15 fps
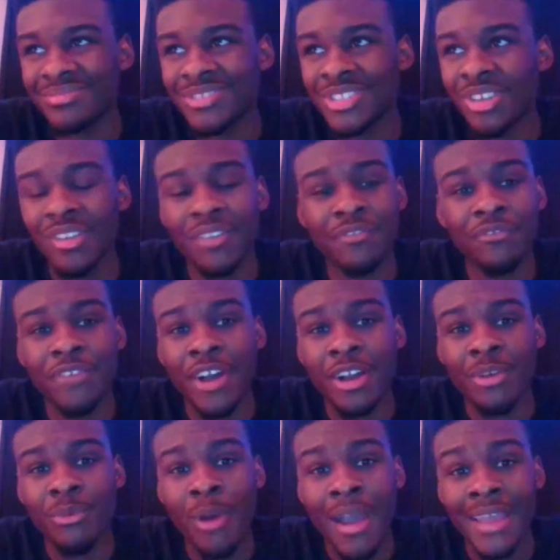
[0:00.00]
So the
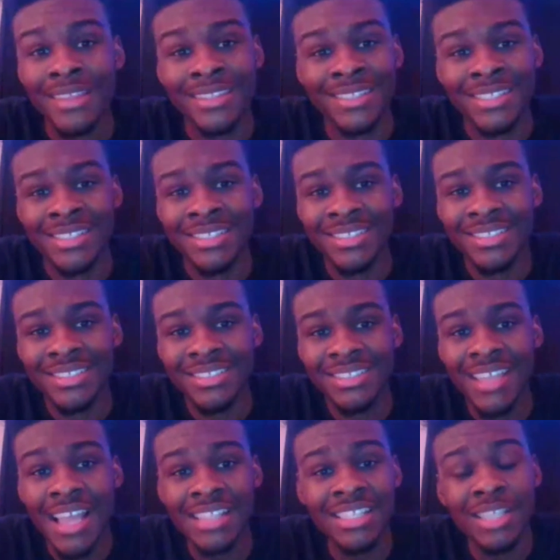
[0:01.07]
fuck what?
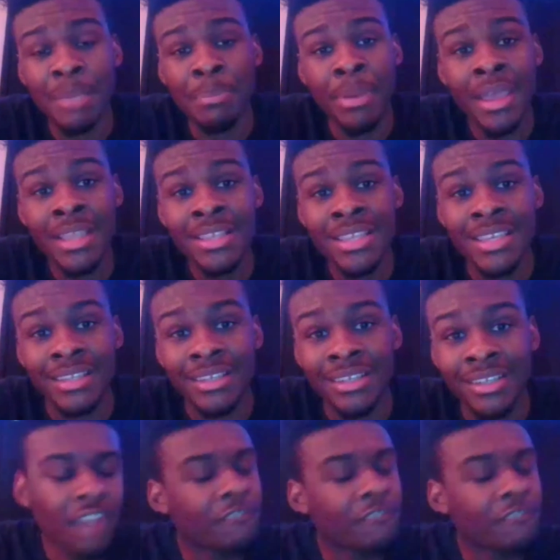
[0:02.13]
That's his opinion.